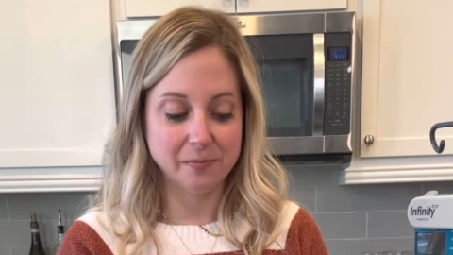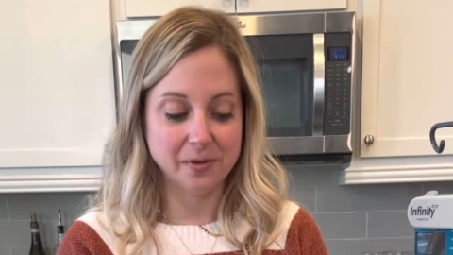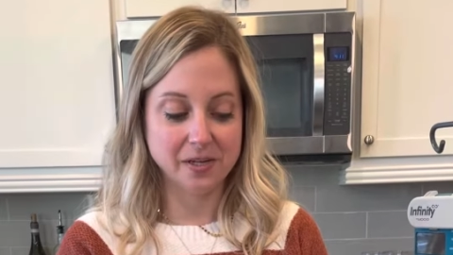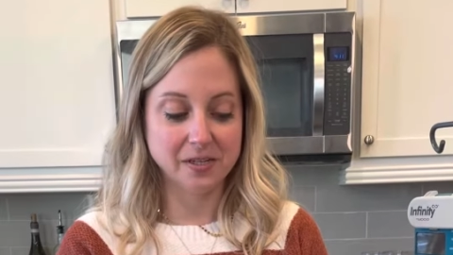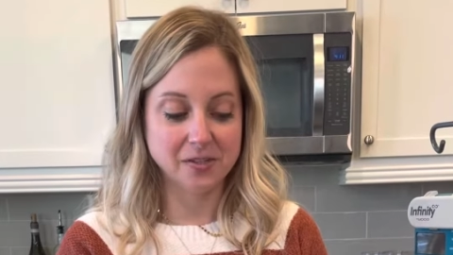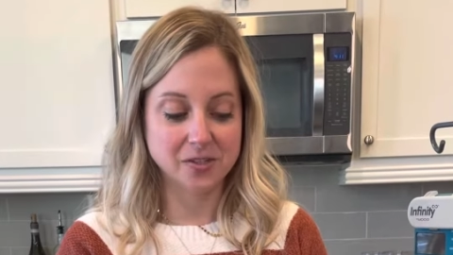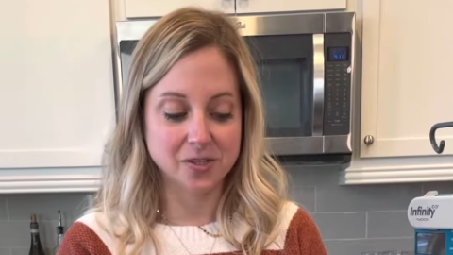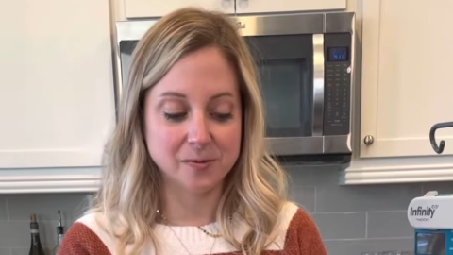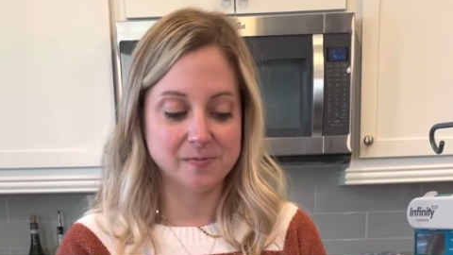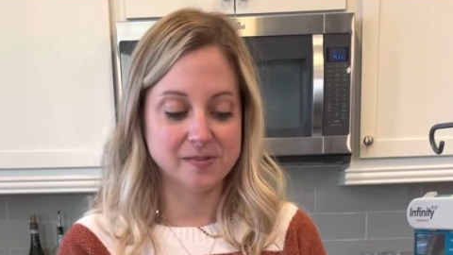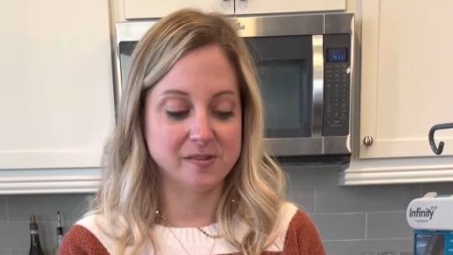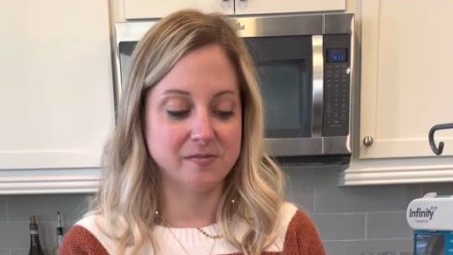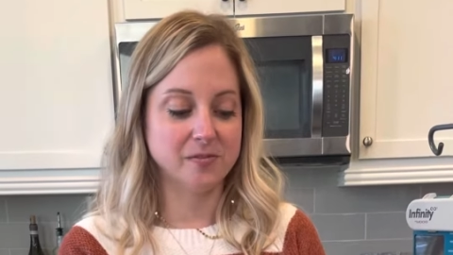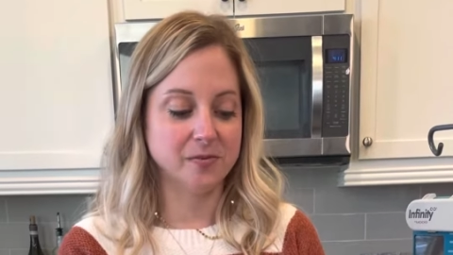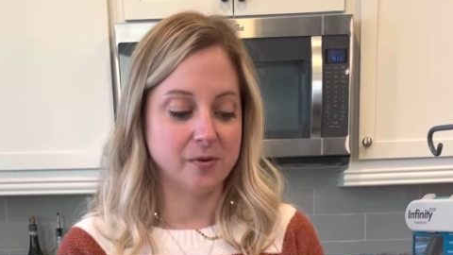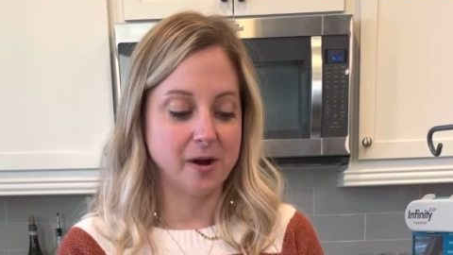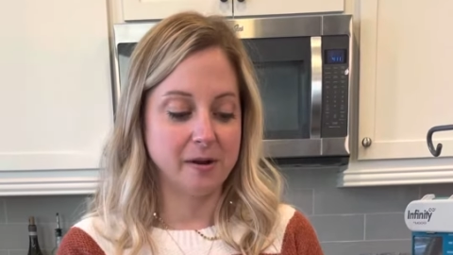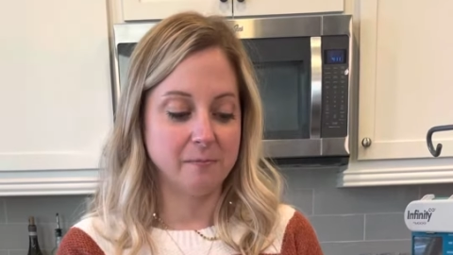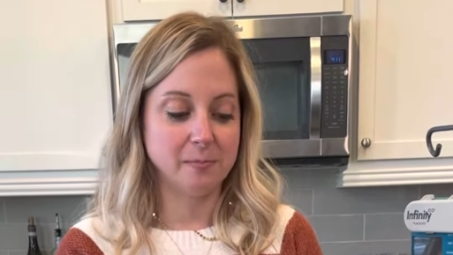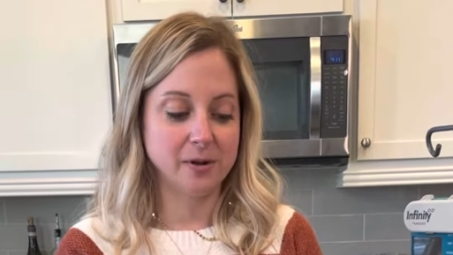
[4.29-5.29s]
in terms of
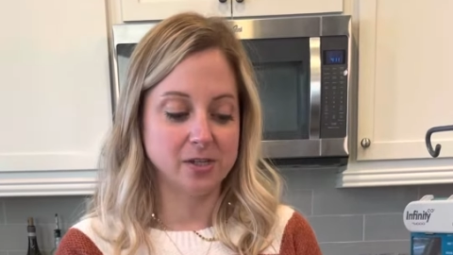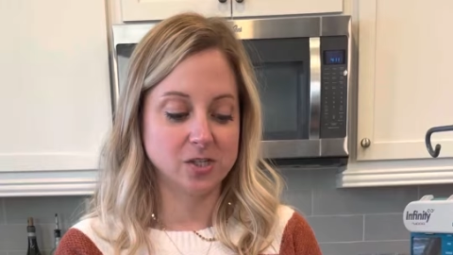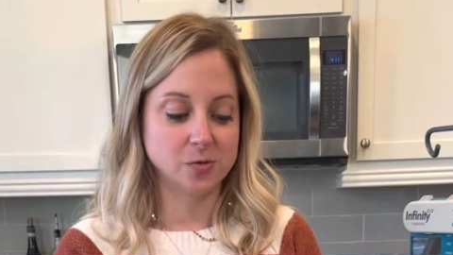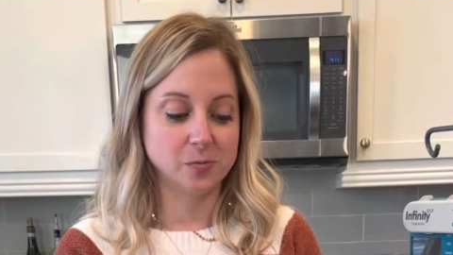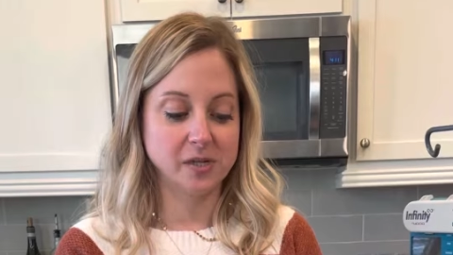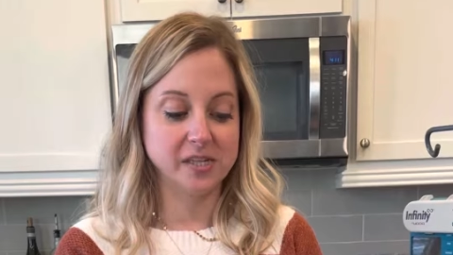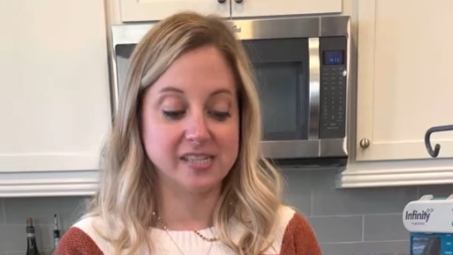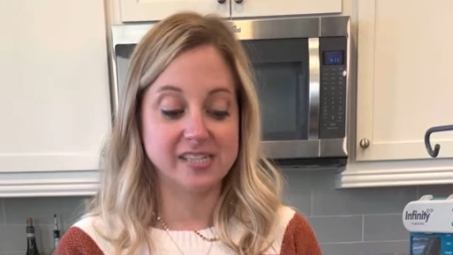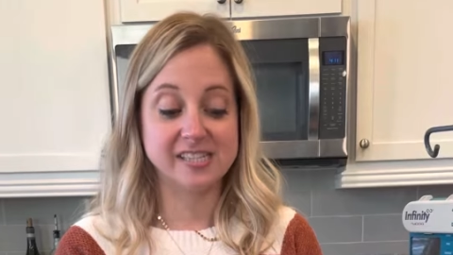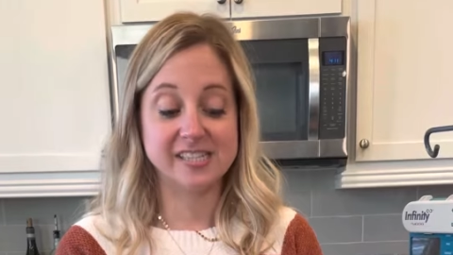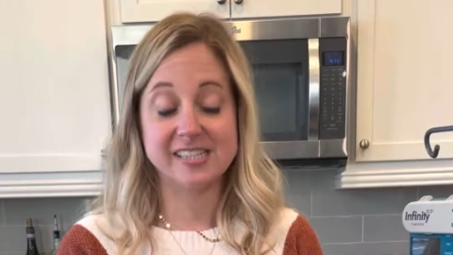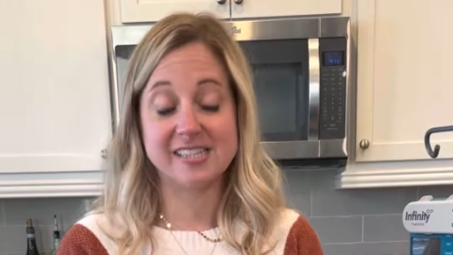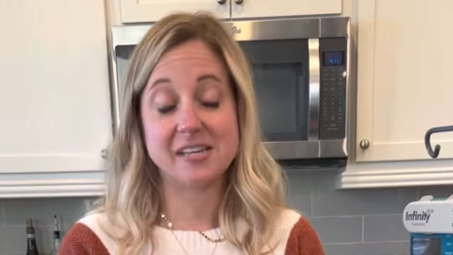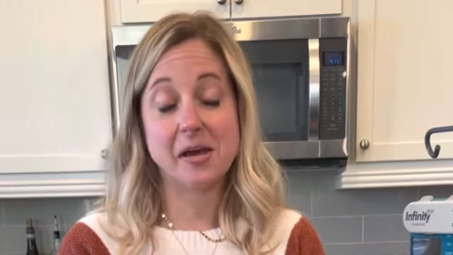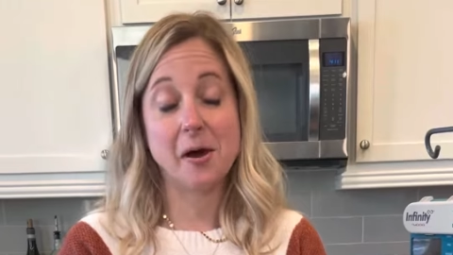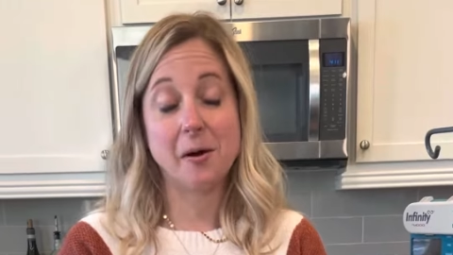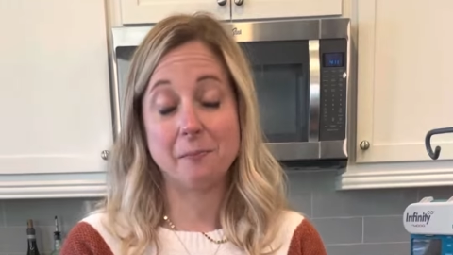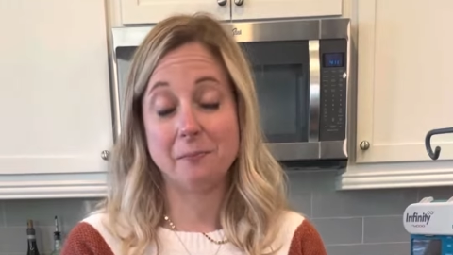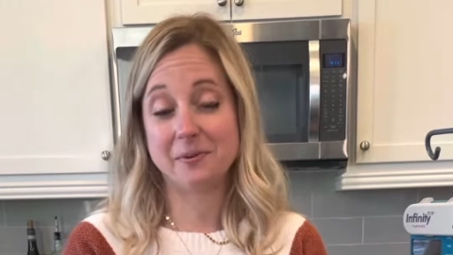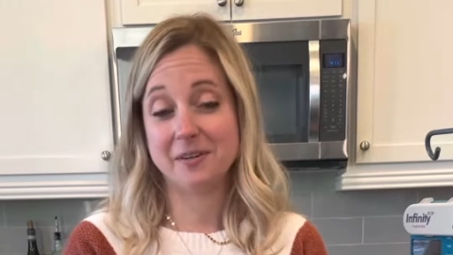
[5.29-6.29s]
the right measurements, this
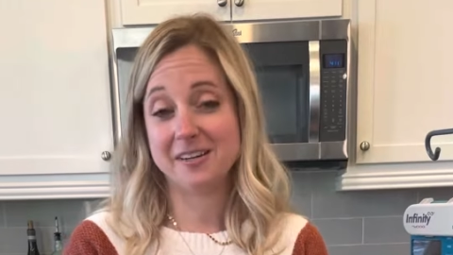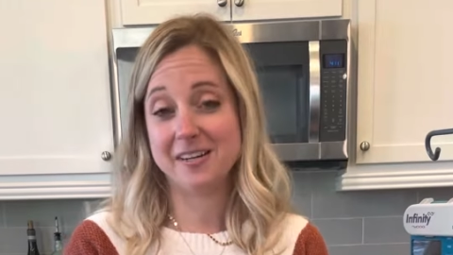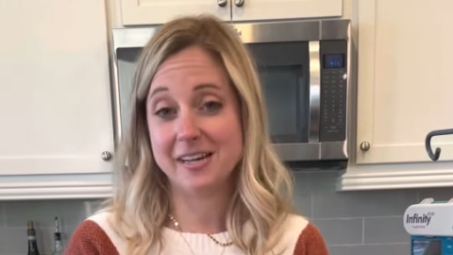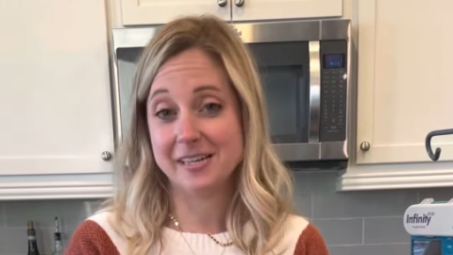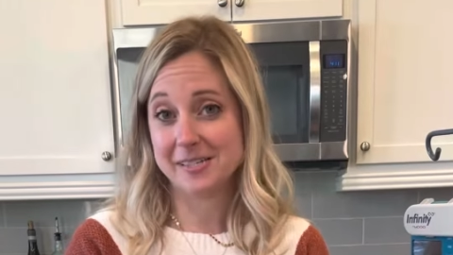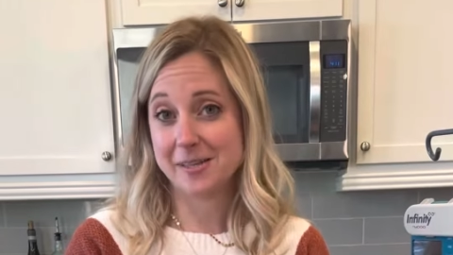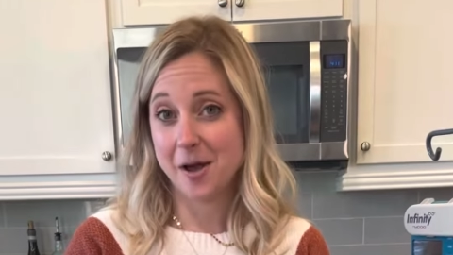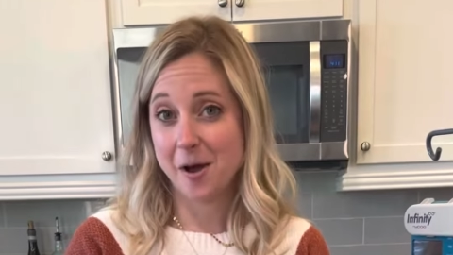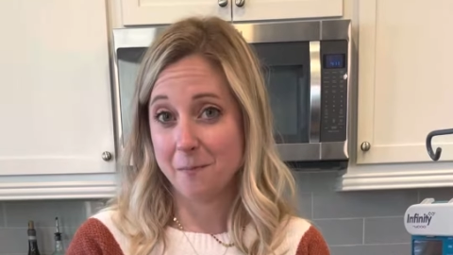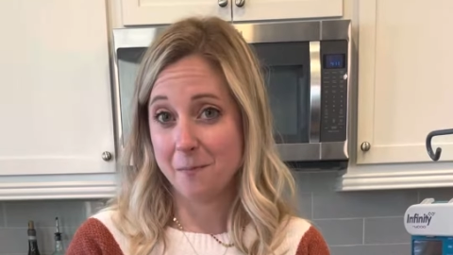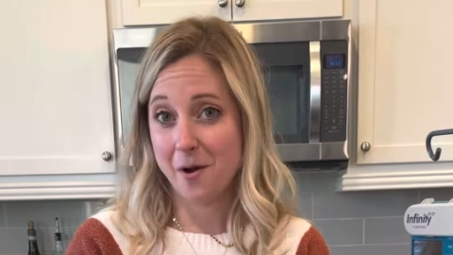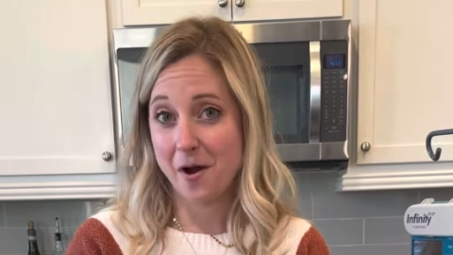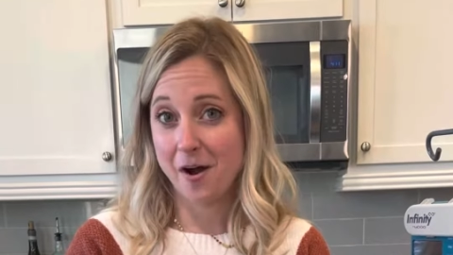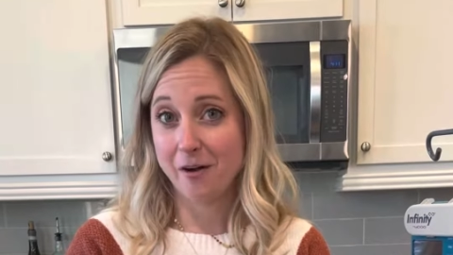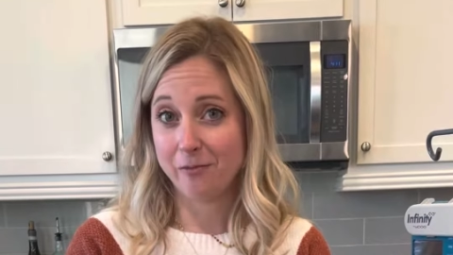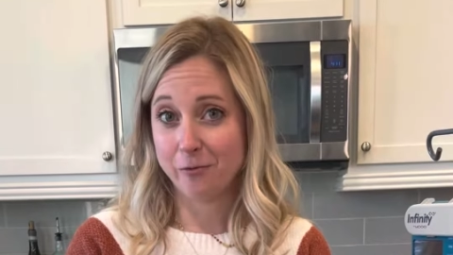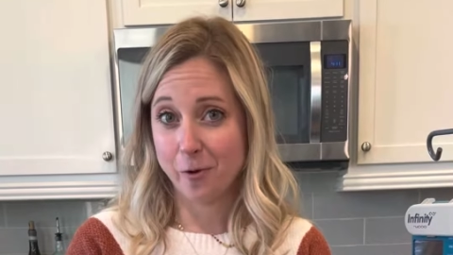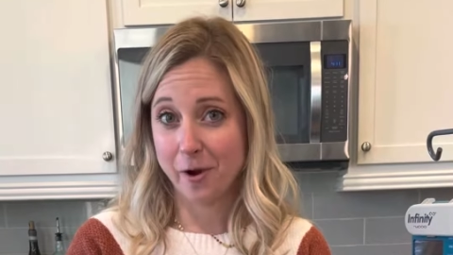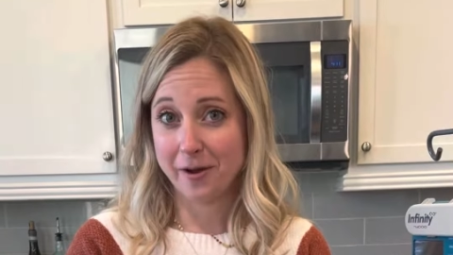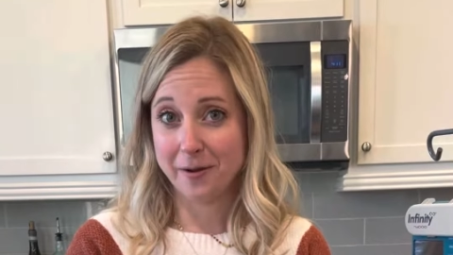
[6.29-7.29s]
cup, it has come
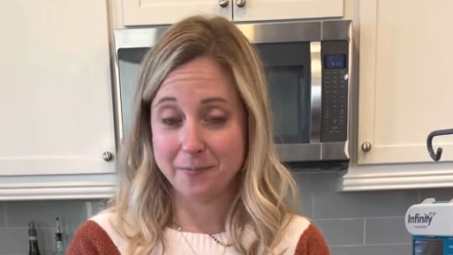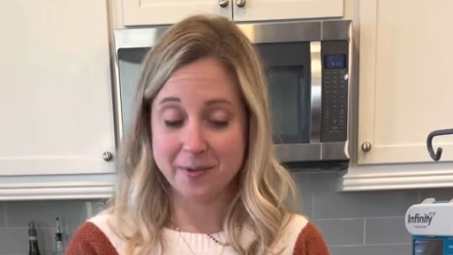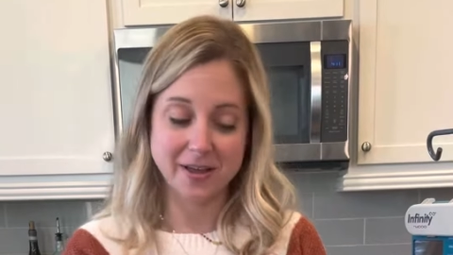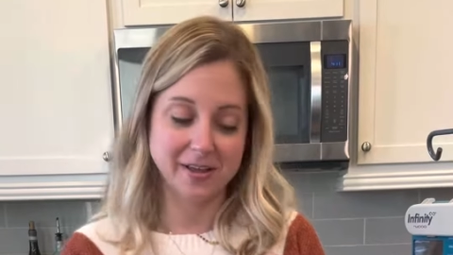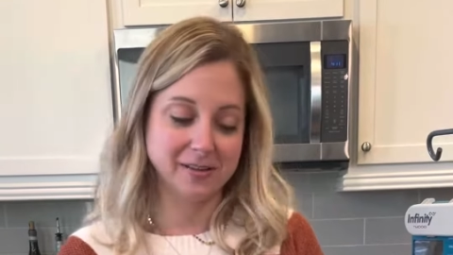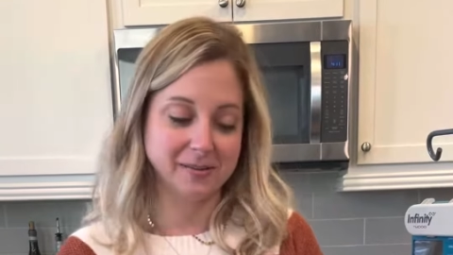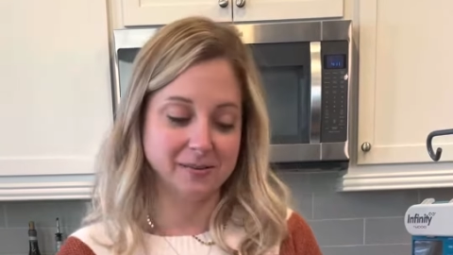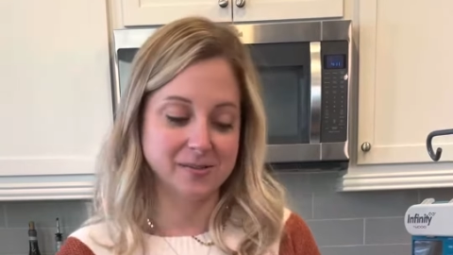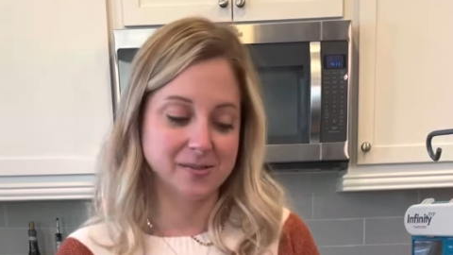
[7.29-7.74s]
off quite a bit.